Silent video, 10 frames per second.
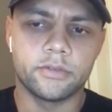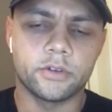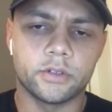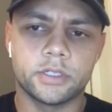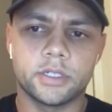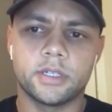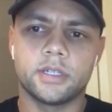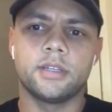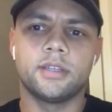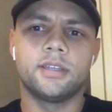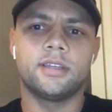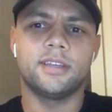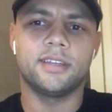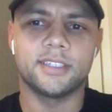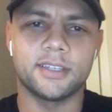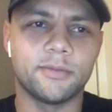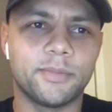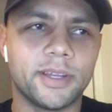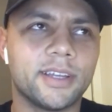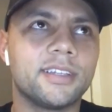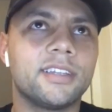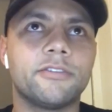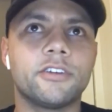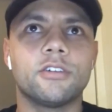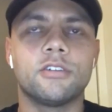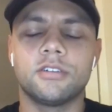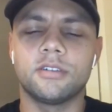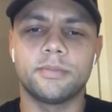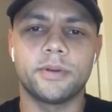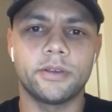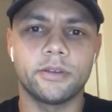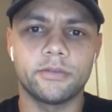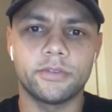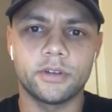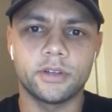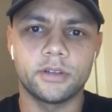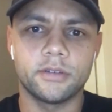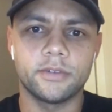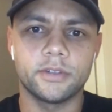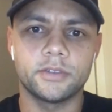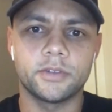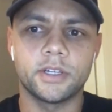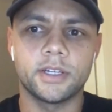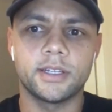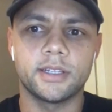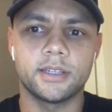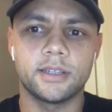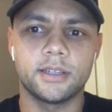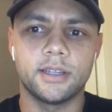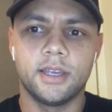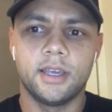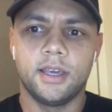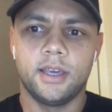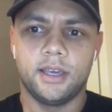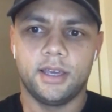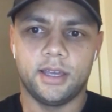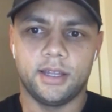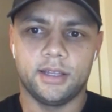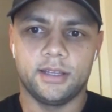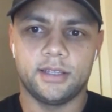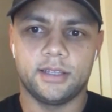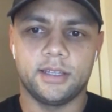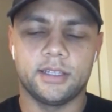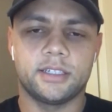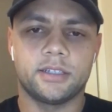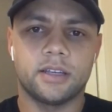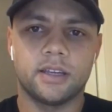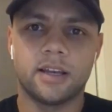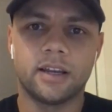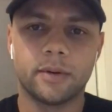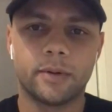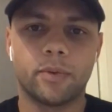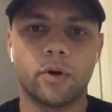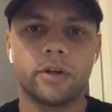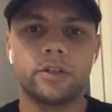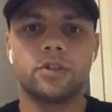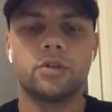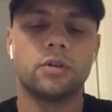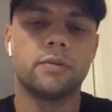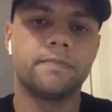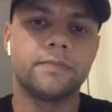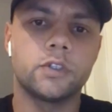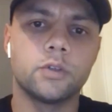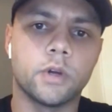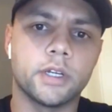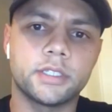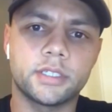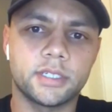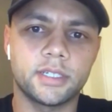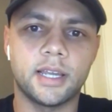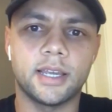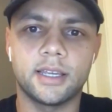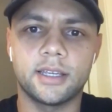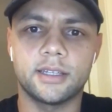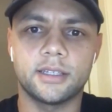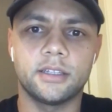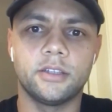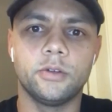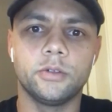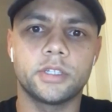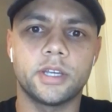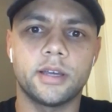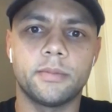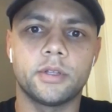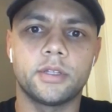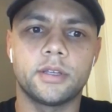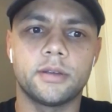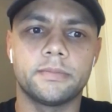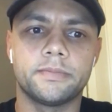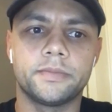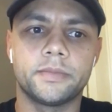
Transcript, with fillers: of course, uh, it's uh, been a difficult period for, for Trinidad, and it's a little bit boring to to watch like the news there, but. Um,